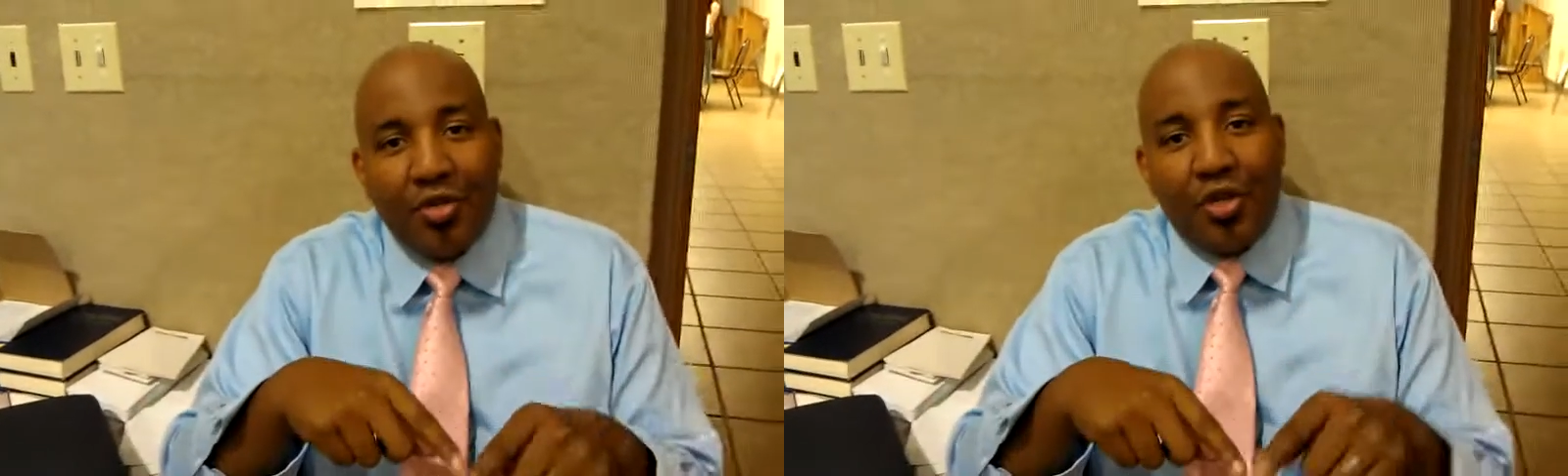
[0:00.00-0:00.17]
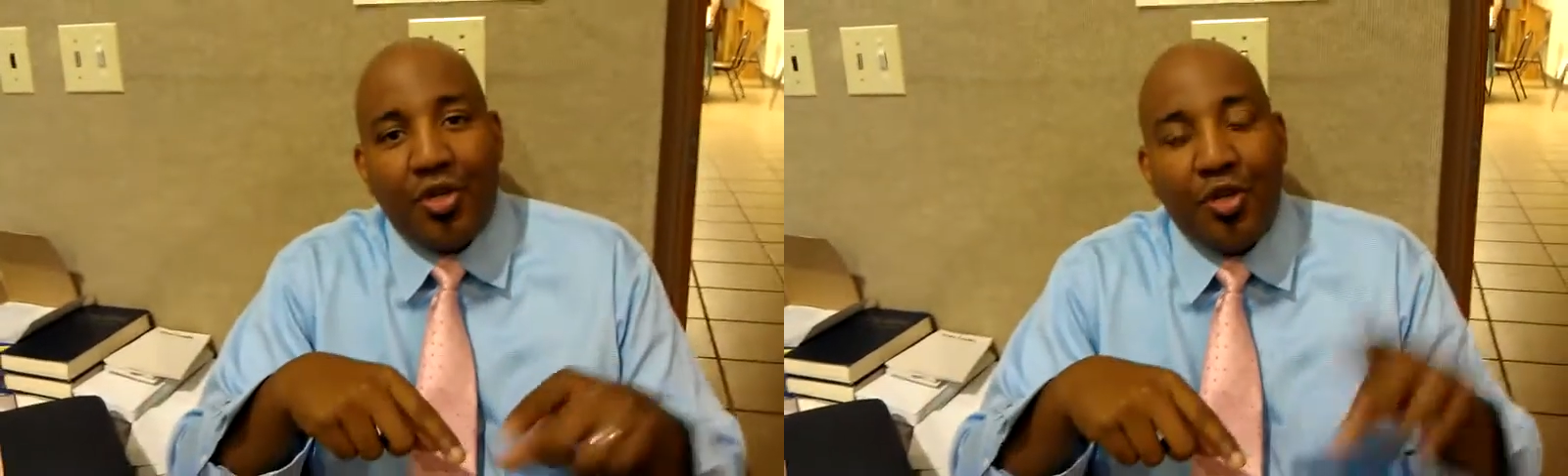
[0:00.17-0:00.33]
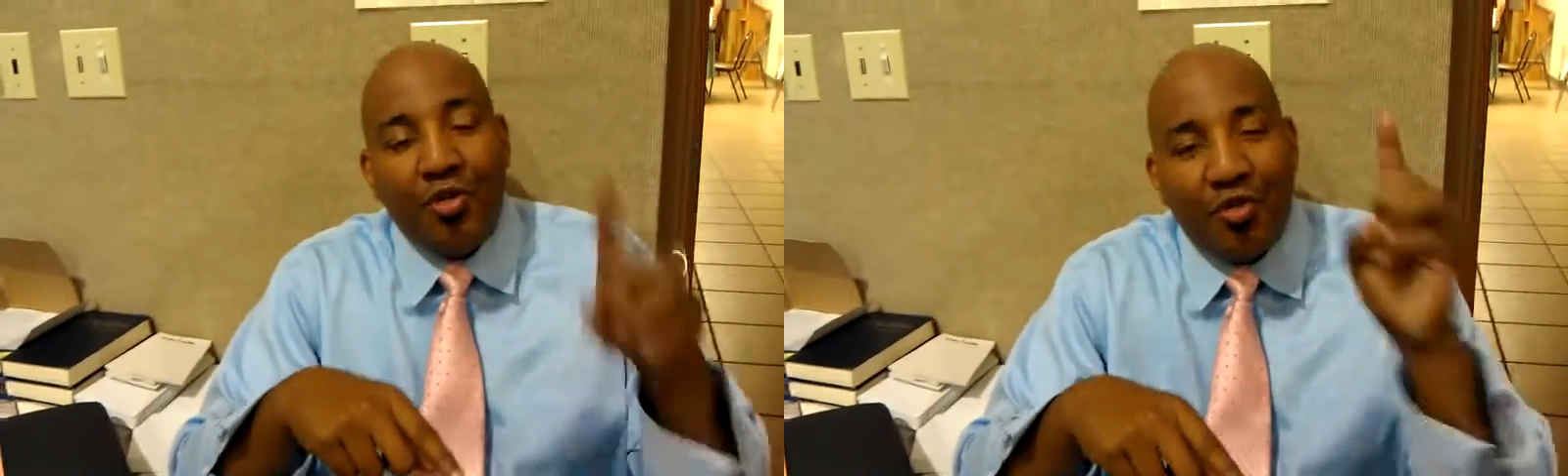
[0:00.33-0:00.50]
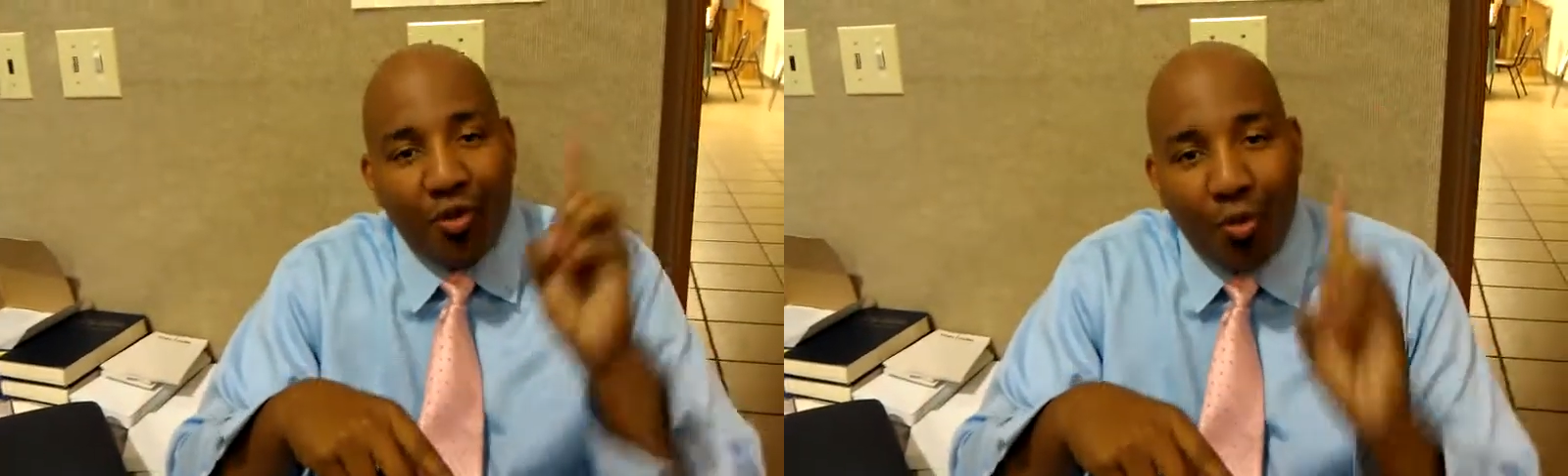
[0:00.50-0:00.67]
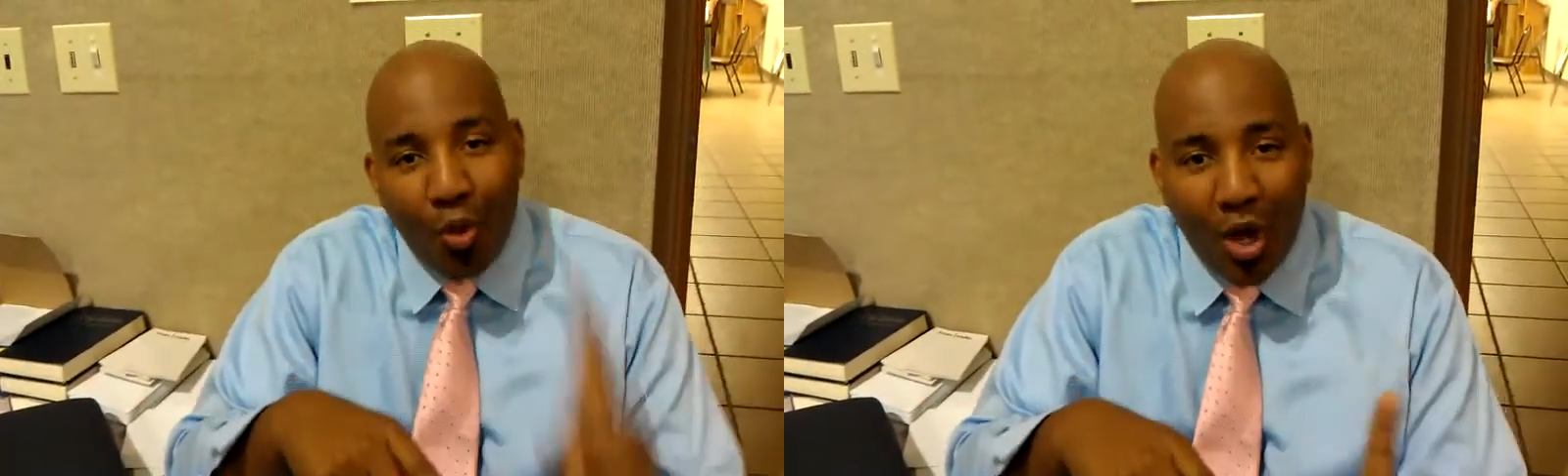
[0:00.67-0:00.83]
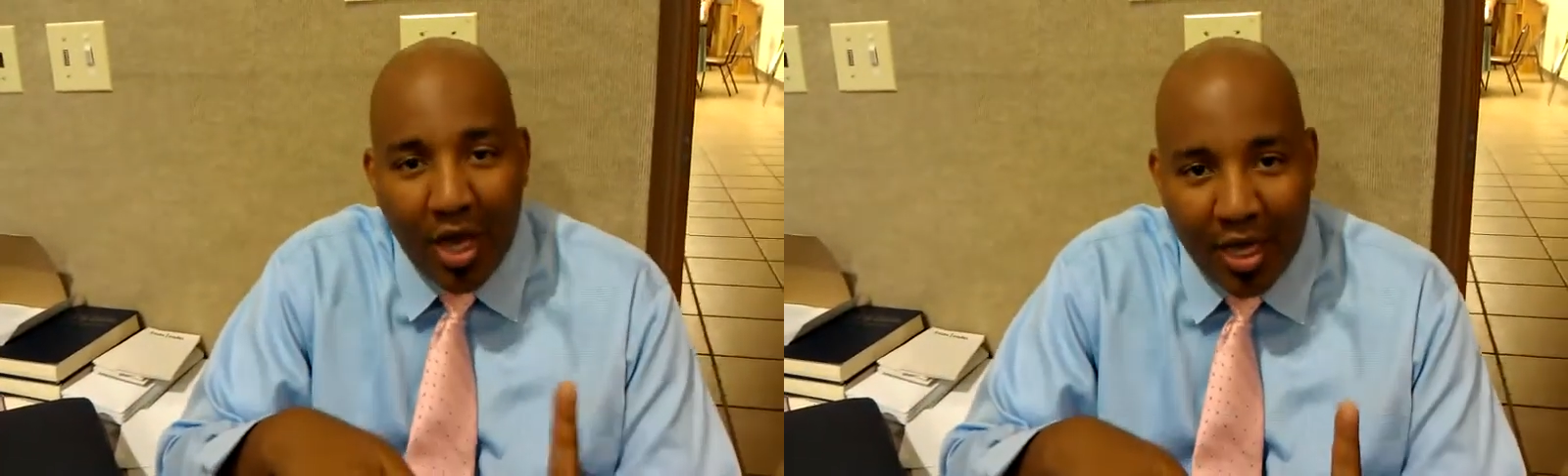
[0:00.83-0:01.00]
to do for
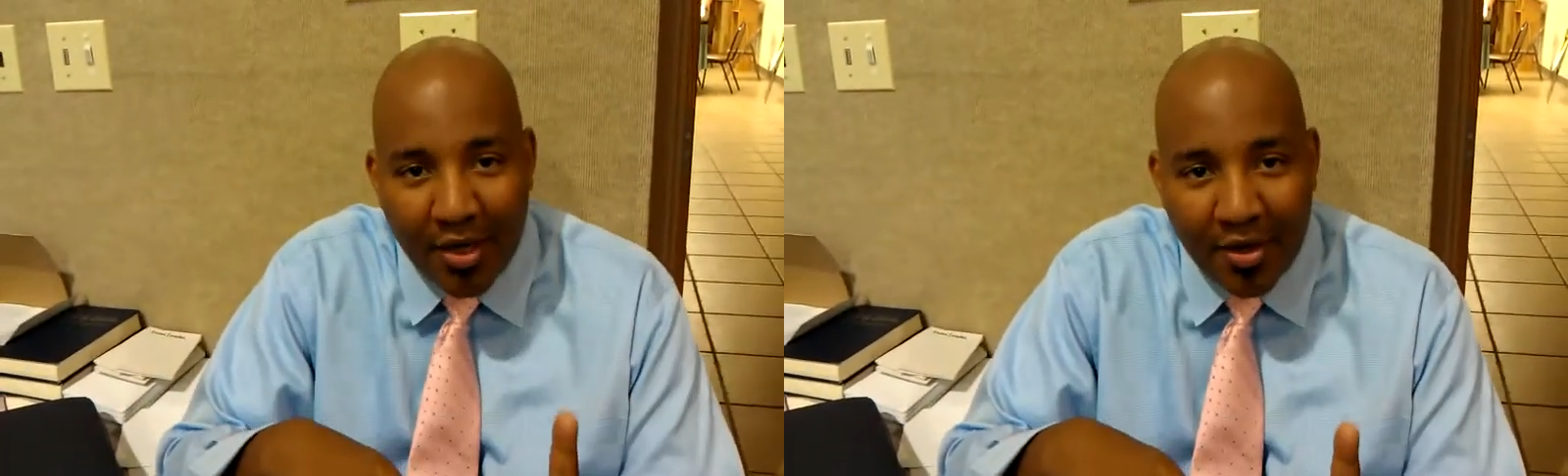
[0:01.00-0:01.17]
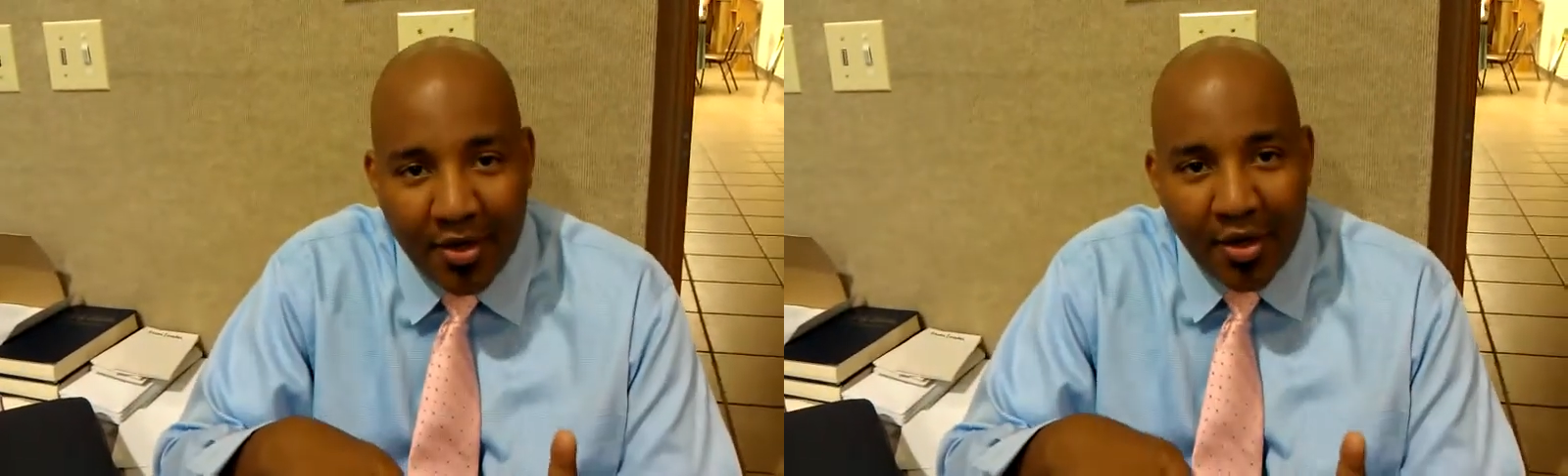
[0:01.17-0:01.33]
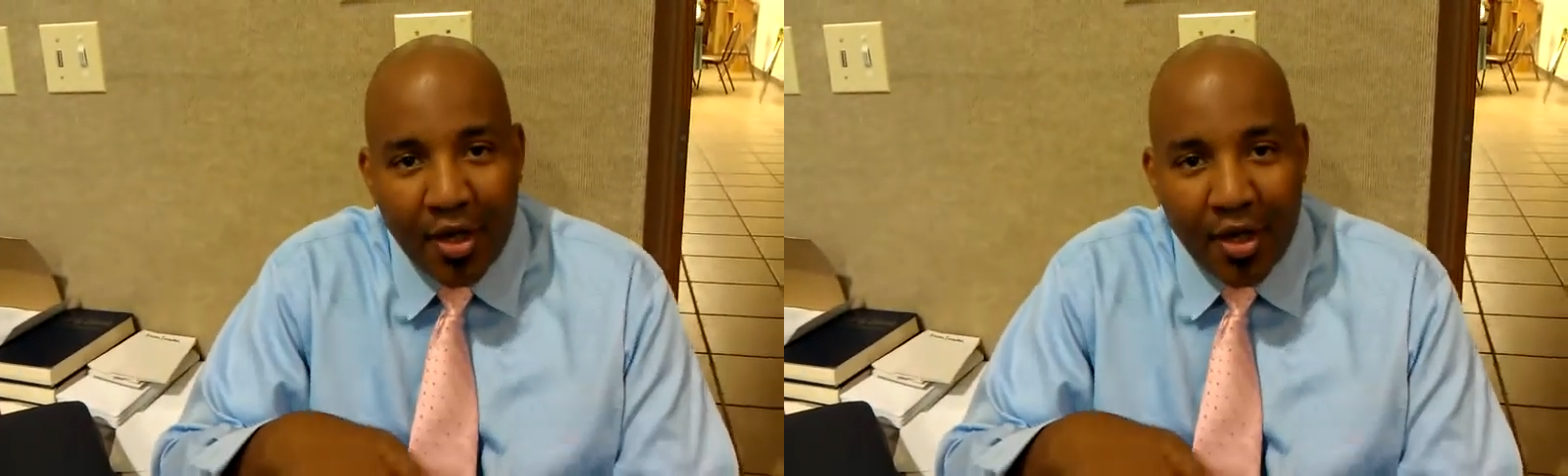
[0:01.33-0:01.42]
one